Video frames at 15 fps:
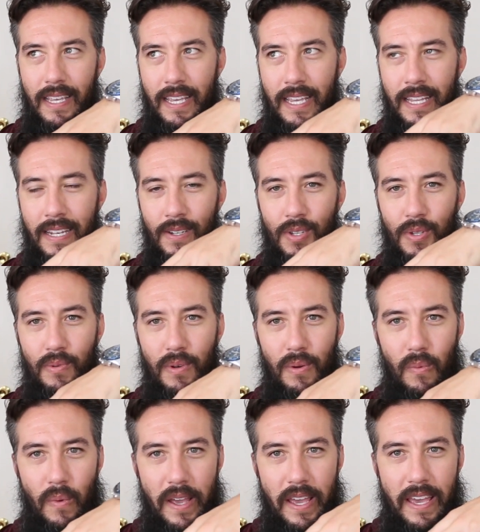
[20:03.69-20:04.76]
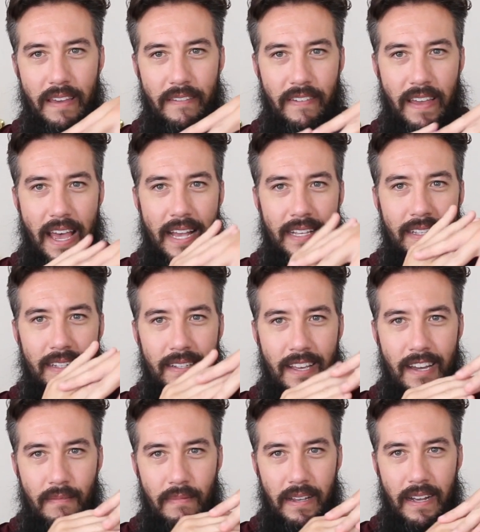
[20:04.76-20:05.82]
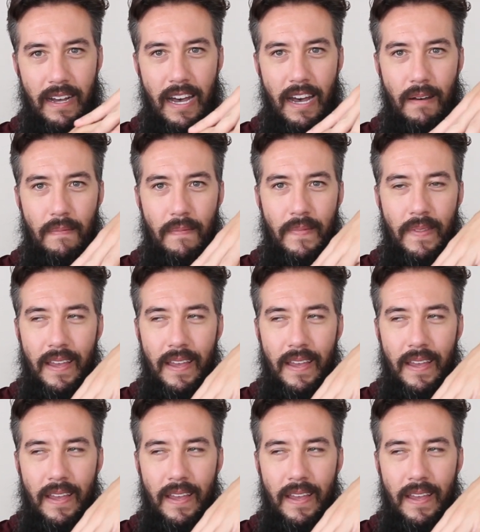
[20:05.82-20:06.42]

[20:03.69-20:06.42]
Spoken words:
into a wave as it's coming up.